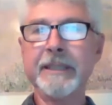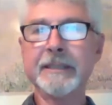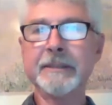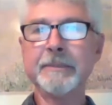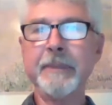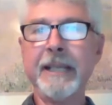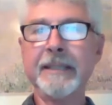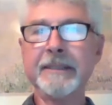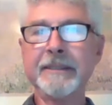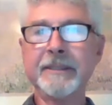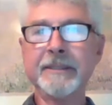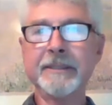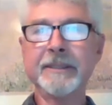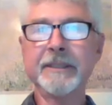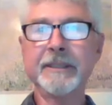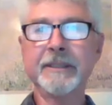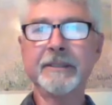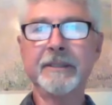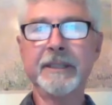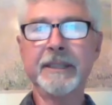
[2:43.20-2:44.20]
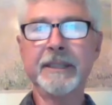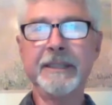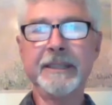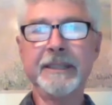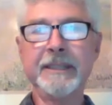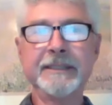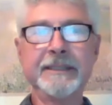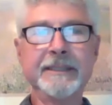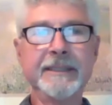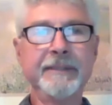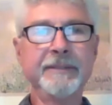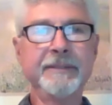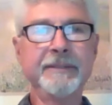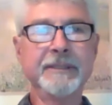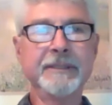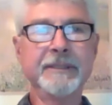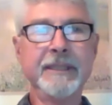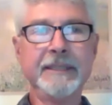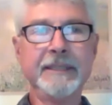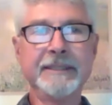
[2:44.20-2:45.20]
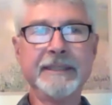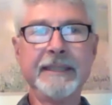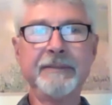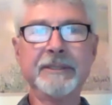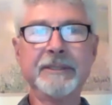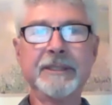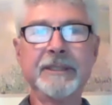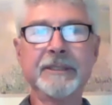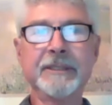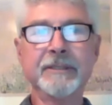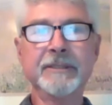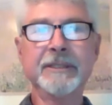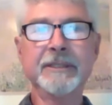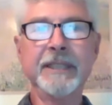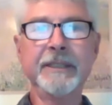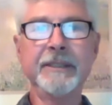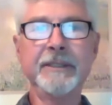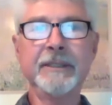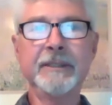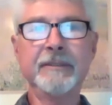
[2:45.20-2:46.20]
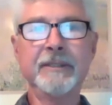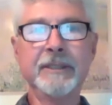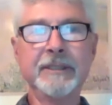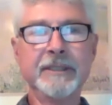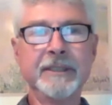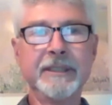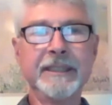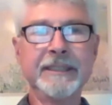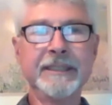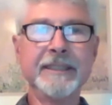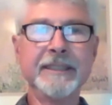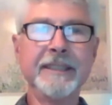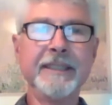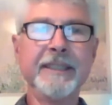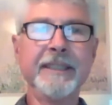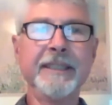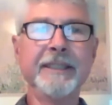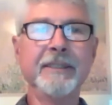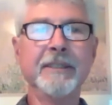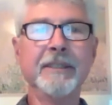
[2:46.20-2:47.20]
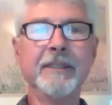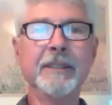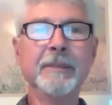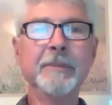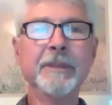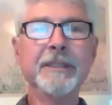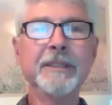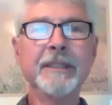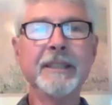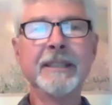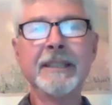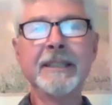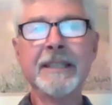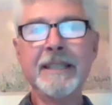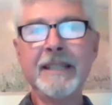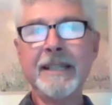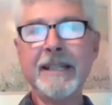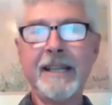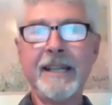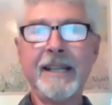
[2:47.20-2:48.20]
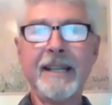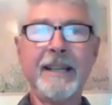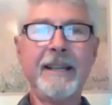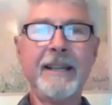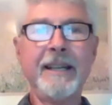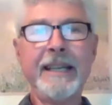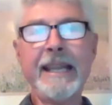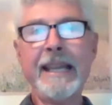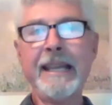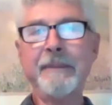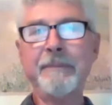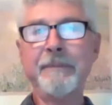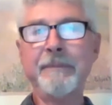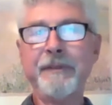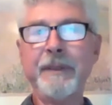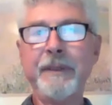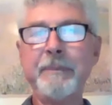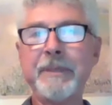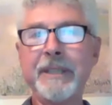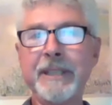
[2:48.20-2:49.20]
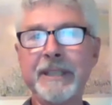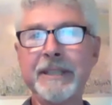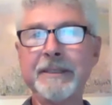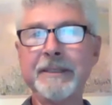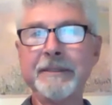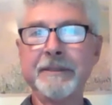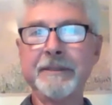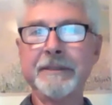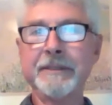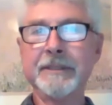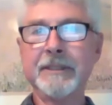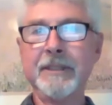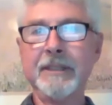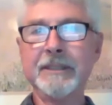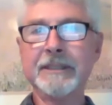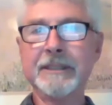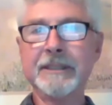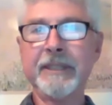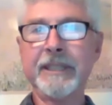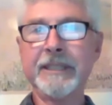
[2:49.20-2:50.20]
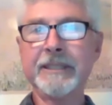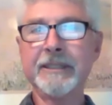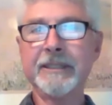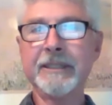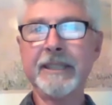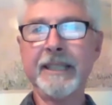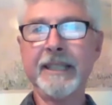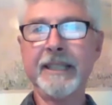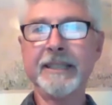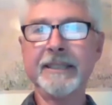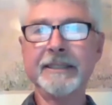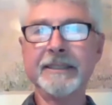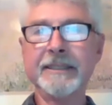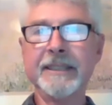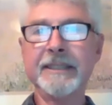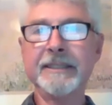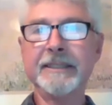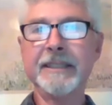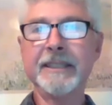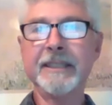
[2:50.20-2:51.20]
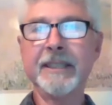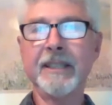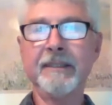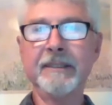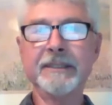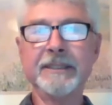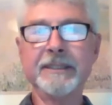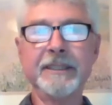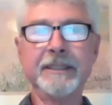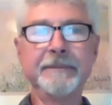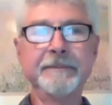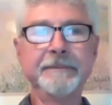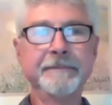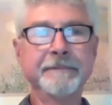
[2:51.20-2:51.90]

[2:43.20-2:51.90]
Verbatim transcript: his master's degree in San, at San Francisco State University studying urban amphibian conservation and disease ecology.